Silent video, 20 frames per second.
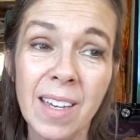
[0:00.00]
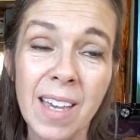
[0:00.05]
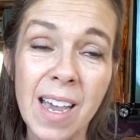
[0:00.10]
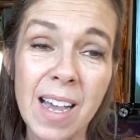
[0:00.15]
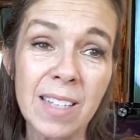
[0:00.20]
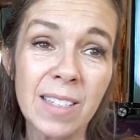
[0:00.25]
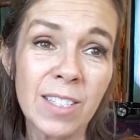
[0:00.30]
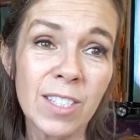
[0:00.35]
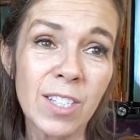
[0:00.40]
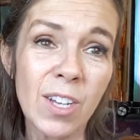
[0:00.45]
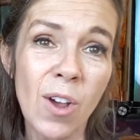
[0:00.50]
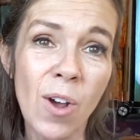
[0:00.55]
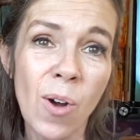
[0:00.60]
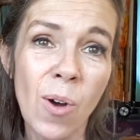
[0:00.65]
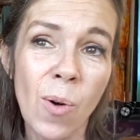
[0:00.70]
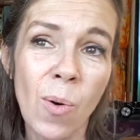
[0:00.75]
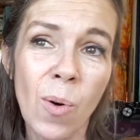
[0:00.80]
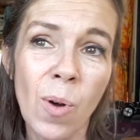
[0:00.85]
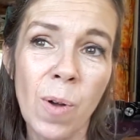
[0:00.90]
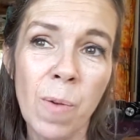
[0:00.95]
And
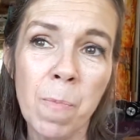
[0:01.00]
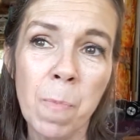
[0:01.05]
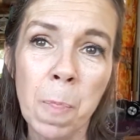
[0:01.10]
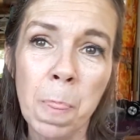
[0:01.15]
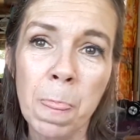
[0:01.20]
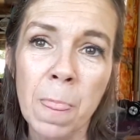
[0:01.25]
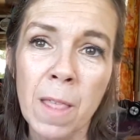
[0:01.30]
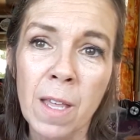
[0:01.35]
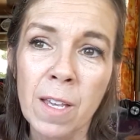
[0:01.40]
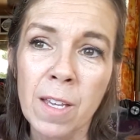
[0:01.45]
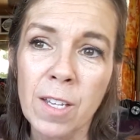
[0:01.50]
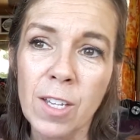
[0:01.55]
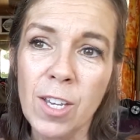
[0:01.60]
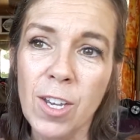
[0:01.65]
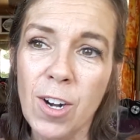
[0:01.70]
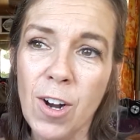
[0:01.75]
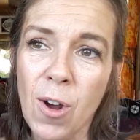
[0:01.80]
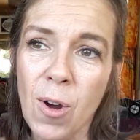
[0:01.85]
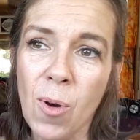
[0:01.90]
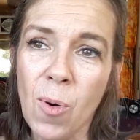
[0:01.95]
so,
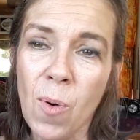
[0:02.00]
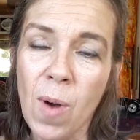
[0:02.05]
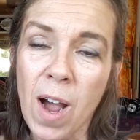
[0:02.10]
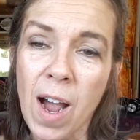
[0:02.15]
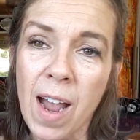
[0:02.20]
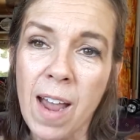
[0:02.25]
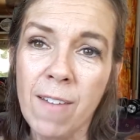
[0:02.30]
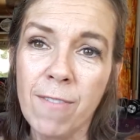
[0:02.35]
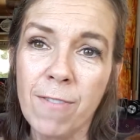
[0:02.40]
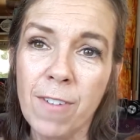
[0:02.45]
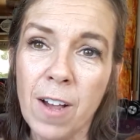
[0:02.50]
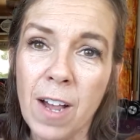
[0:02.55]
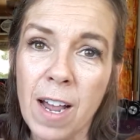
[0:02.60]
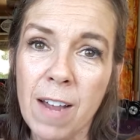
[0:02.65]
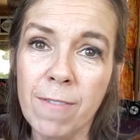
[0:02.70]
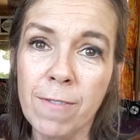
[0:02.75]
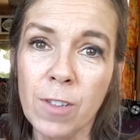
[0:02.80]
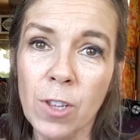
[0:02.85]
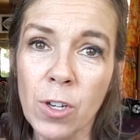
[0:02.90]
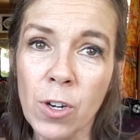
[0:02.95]
you know,
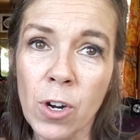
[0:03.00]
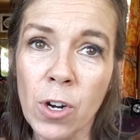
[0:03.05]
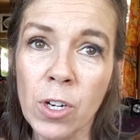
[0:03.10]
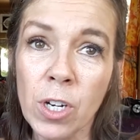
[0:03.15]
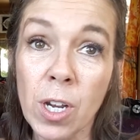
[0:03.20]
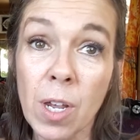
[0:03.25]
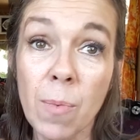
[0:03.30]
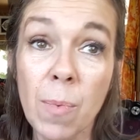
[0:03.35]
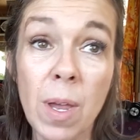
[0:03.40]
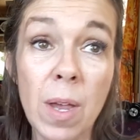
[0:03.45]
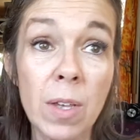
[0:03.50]
I've learned,